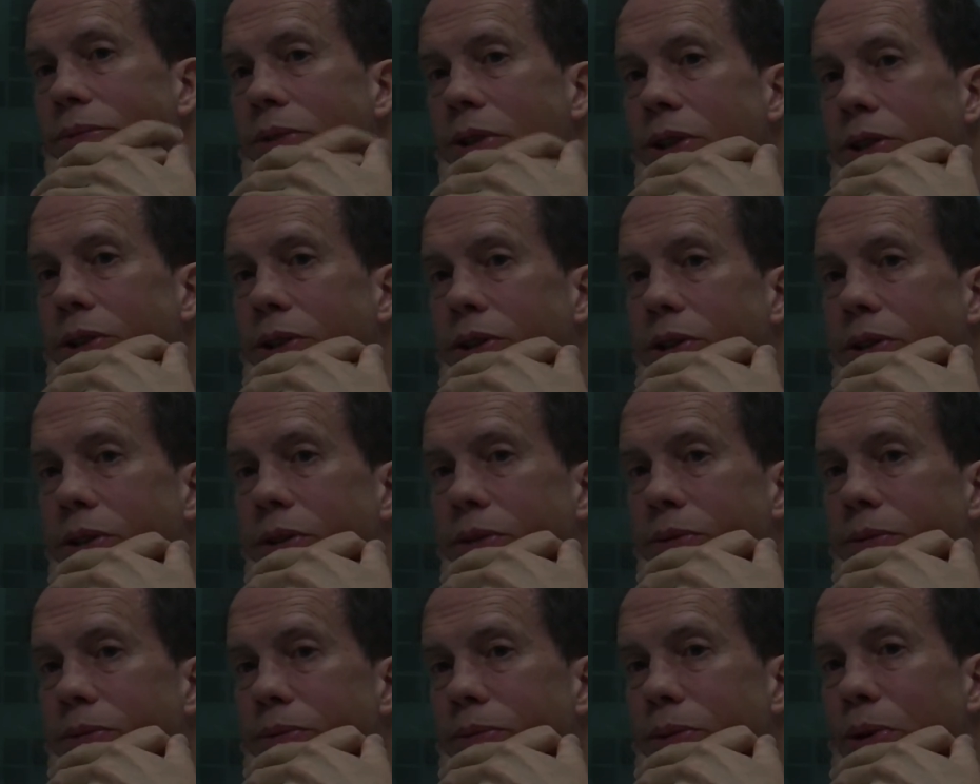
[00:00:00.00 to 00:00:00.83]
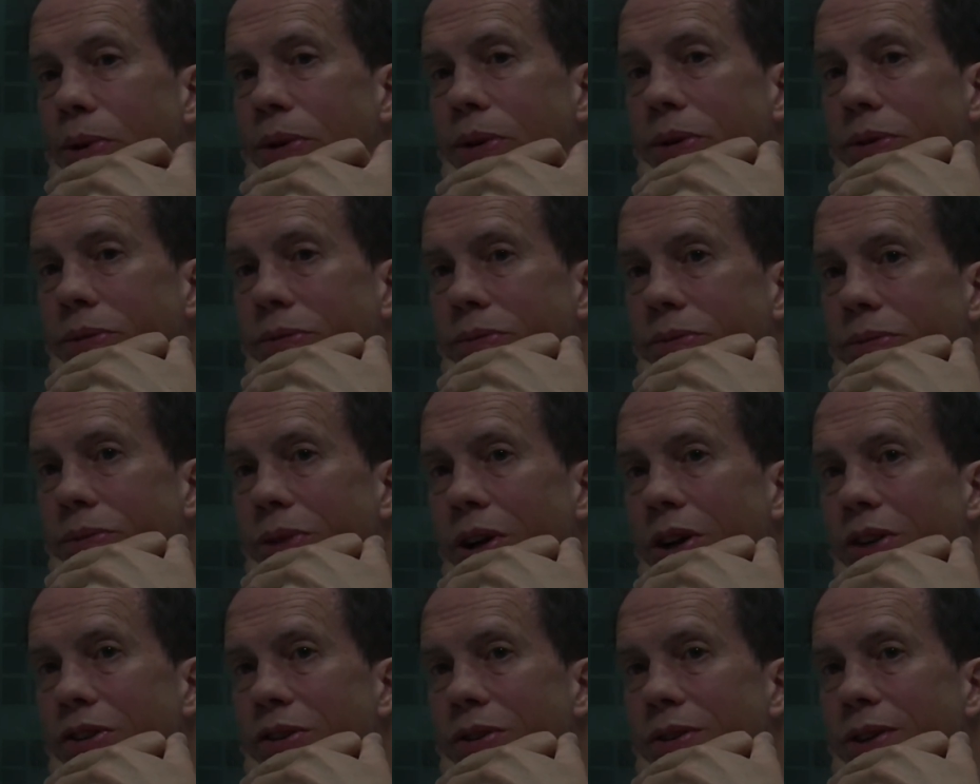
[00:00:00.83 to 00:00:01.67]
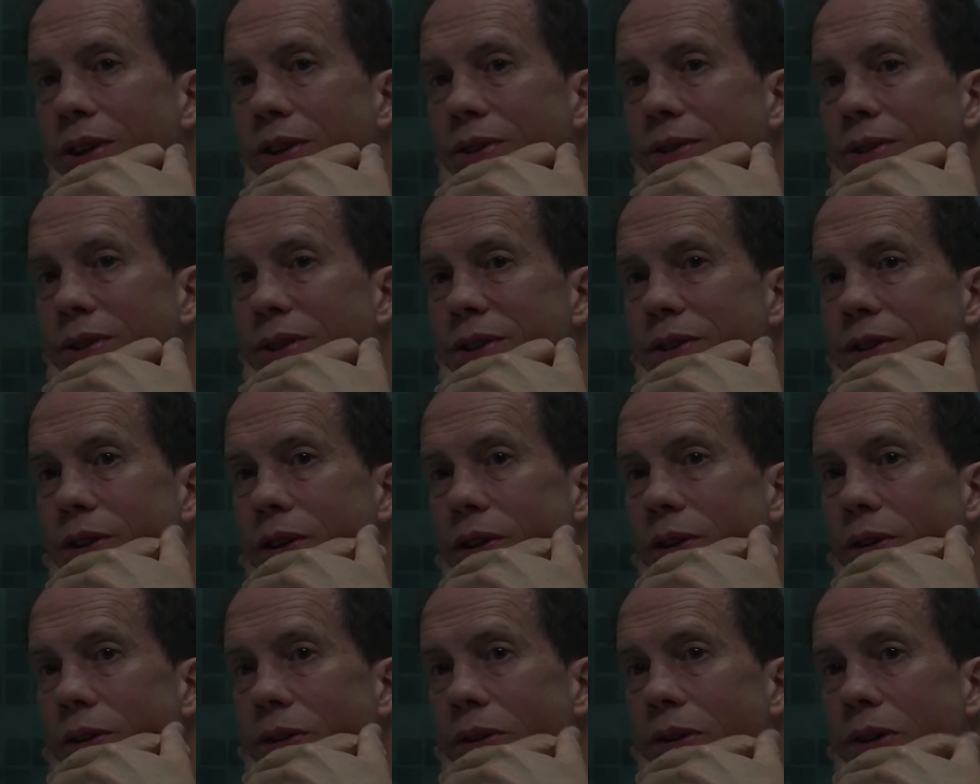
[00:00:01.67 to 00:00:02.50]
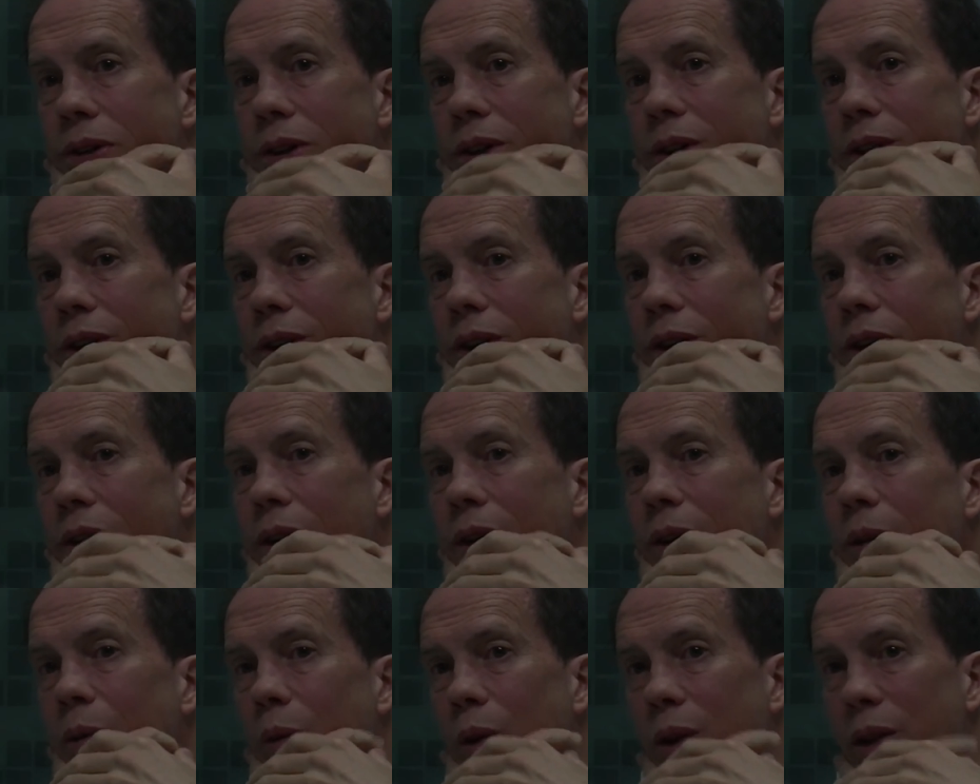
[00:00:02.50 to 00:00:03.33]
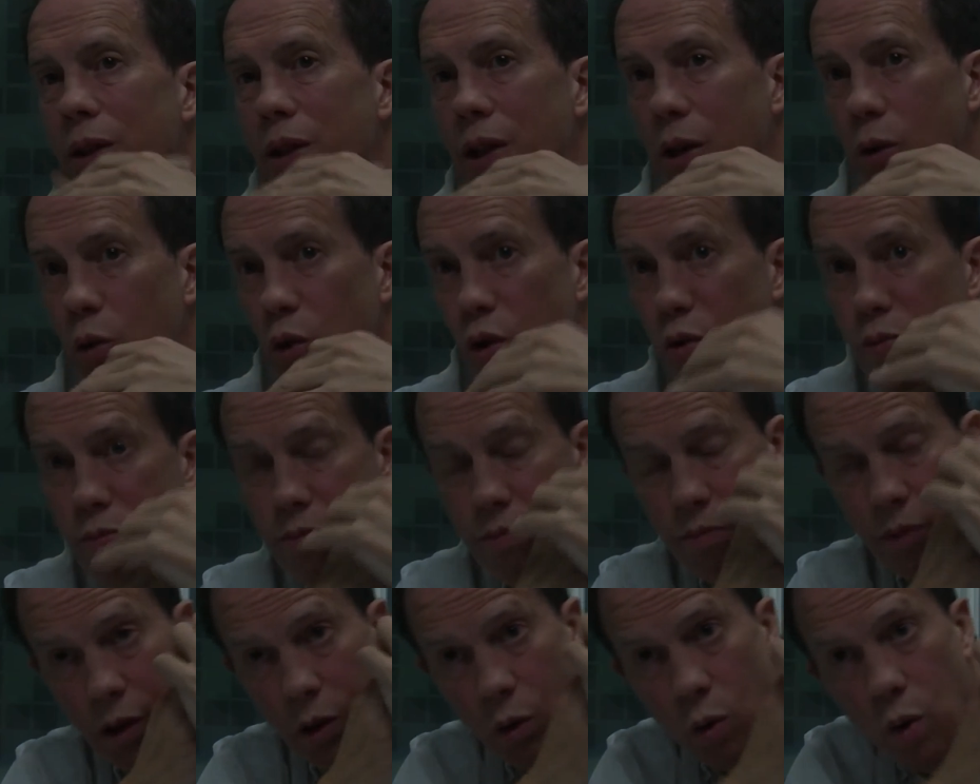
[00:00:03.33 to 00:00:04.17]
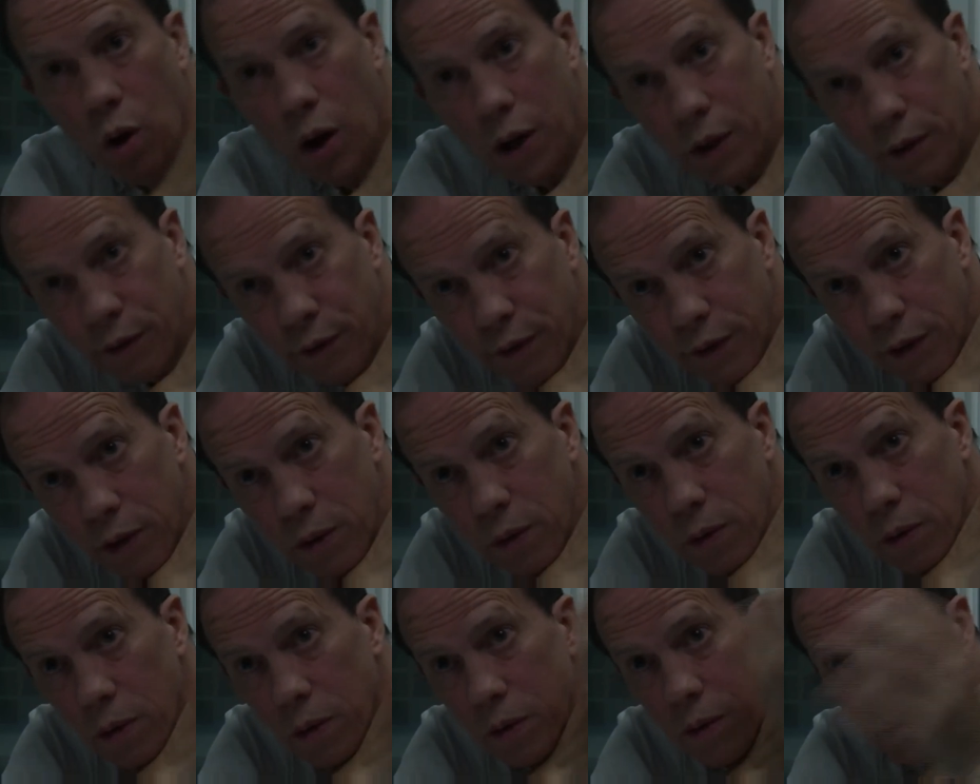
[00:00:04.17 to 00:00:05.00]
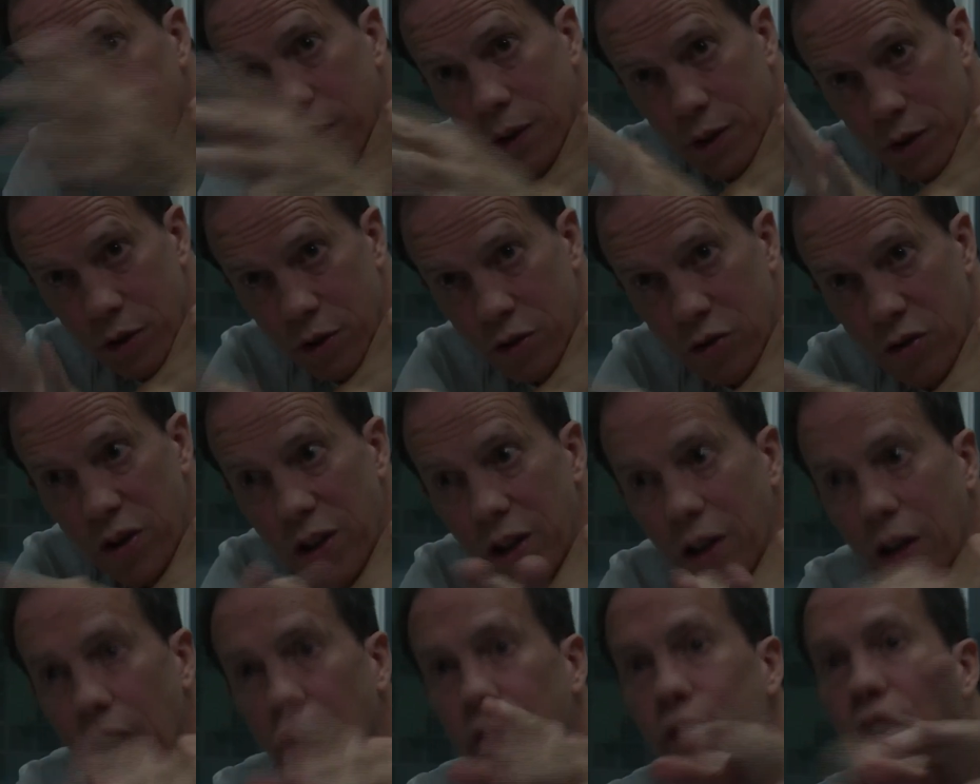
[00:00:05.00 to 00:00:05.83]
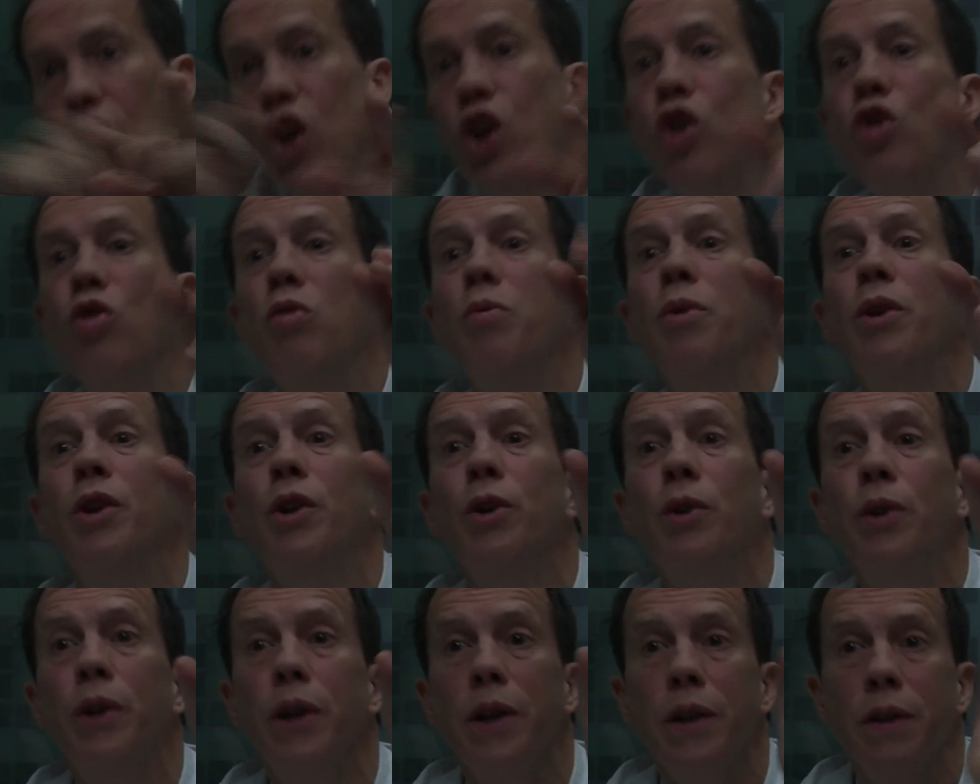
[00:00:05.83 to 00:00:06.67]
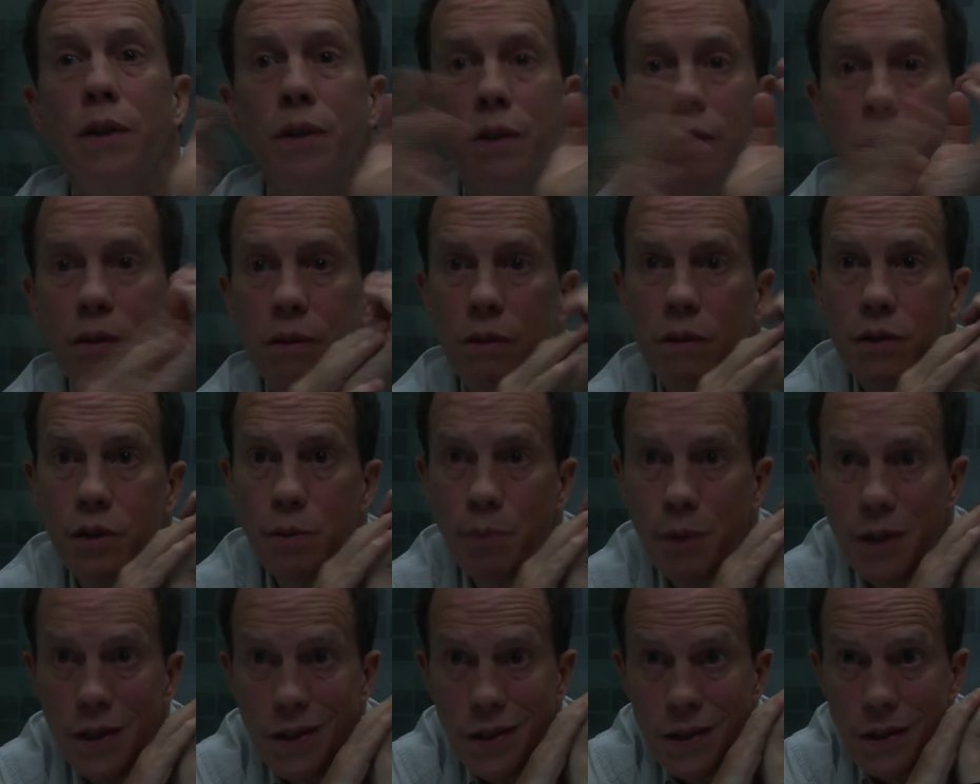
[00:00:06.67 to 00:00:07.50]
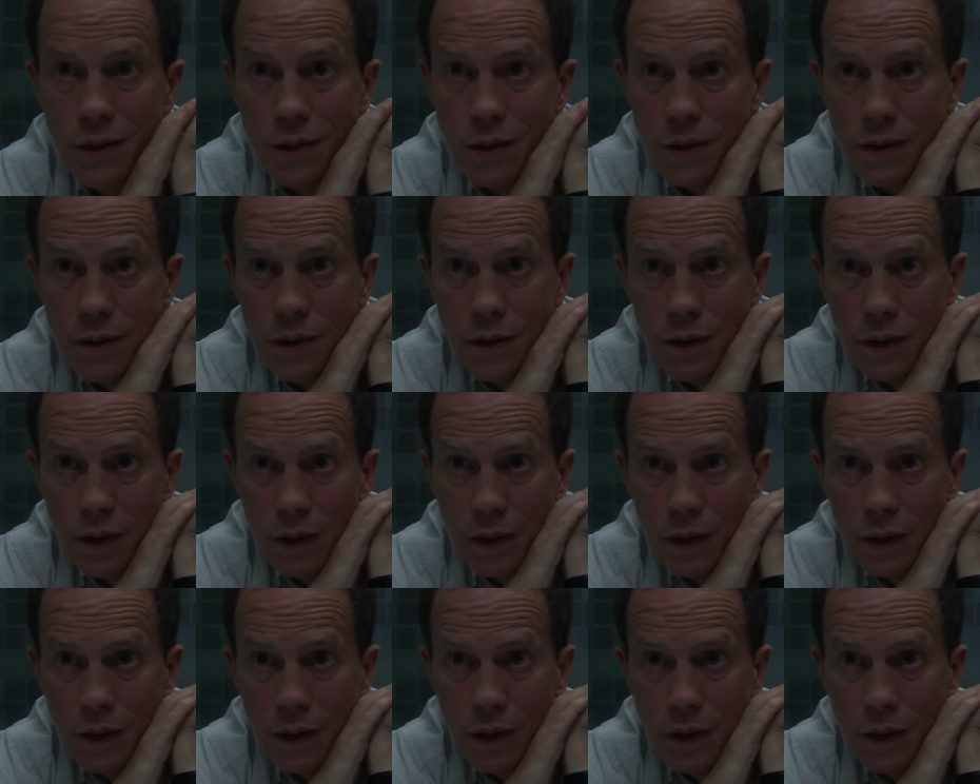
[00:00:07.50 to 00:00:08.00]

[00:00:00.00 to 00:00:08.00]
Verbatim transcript: uh, more than 100,000 years ago, when there were, there were quite a few, a string of humanoid species.